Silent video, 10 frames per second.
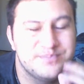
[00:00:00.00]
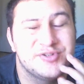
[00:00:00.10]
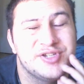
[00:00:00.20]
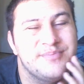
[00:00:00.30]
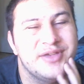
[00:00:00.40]

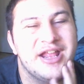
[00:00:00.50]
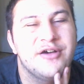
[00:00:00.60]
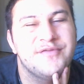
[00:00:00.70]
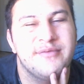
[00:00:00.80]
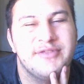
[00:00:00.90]
shit beat
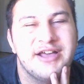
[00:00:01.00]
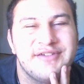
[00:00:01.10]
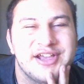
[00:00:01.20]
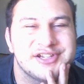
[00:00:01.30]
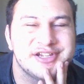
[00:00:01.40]
out of him
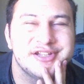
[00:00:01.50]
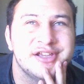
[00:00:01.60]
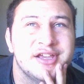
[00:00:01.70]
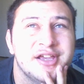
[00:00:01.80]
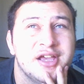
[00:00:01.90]
live action?
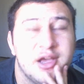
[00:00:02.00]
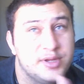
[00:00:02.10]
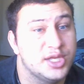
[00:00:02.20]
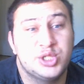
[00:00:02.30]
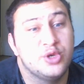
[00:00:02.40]
I
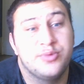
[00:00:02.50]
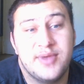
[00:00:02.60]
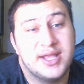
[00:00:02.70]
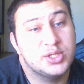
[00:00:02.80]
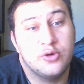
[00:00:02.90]
mean, this
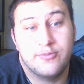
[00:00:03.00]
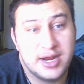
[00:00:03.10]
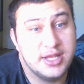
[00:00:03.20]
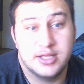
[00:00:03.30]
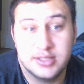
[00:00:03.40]
Superman's
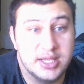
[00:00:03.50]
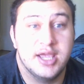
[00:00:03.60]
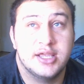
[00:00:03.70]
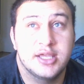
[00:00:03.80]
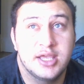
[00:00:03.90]
already a
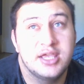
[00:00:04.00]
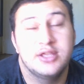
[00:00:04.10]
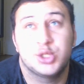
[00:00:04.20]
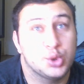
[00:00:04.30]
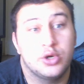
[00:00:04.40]
dick.
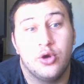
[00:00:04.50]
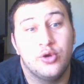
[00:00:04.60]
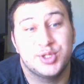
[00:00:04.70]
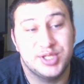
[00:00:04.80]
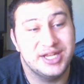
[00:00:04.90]
He destroyed a
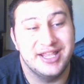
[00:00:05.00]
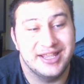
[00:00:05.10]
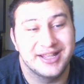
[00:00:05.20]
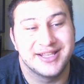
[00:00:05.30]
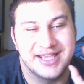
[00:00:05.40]
whole city
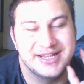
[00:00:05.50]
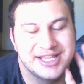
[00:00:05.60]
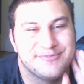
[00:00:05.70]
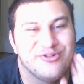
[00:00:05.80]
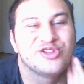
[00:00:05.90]
in
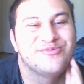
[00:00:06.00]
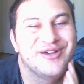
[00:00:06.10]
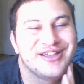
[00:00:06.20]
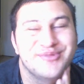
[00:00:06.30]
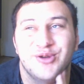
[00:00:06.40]
his first
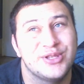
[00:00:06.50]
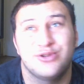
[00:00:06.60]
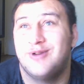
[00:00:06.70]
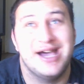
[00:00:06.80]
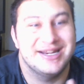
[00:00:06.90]
fucking movie,
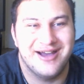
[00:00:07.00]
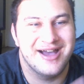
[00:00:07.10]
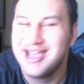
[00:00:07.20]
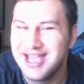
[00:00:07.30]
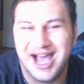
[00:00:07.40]
so why
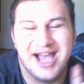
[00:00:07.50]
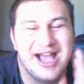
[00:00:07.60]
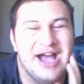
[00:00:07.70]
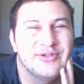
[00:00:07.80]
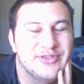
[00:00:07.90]
not?
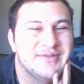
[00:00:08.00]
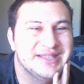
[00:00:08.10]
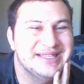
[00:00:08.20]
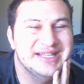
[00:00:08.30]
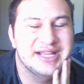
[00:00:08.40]
I would love
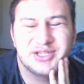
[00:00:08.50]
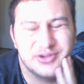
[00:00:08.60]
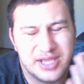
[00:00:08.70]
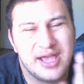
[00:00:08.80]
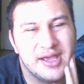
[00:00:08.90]
to see that.
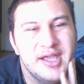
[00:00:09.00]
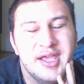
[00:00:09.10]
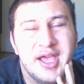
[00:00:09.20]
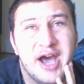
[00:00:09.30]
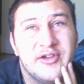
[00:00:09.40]
So yeah,
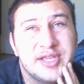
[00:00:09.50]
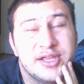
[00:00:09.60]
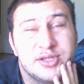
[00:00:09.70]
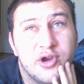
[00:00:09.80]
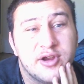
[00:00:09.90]
I would
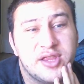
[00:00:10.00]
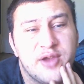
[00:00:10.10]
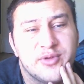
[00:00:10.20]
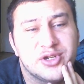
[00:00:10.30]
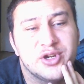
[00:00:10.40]
say Dark
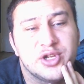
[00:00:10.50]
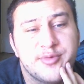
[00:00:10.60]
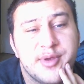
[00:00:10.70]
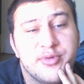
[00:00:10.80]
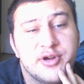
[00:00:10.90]
Knight Returns
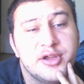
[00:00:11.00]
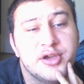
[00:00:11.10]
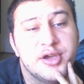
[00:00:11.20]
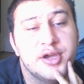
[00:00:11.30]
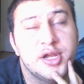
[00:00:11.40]
would be pretty
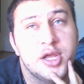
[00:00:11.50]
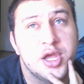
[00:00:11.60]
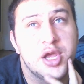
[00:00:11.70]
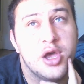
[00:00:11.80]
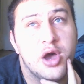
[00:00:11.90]
good.
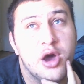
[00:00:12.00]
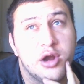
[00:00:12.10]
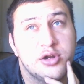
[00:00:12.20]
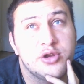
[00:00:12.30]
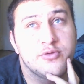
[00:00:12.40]

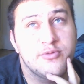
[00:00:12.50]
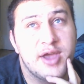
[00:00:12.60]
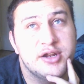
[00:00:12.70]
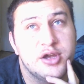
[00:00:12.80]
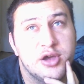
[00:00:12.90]
Under the
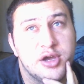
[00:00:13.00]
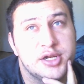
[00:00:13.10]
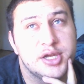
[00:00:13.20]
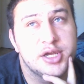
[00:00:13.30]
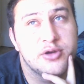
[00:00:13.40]
Red
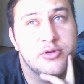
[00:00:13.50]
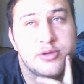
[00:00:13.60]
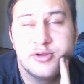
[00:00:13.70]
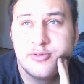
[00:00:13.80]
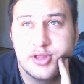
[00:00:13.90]
Hood
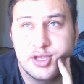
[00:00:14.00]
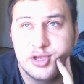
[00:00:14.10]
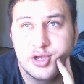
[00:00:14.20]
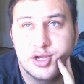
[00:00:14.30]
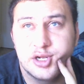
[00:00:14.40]
would be really
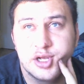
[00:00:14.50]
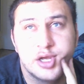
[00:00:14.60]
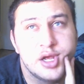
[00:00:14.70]
good.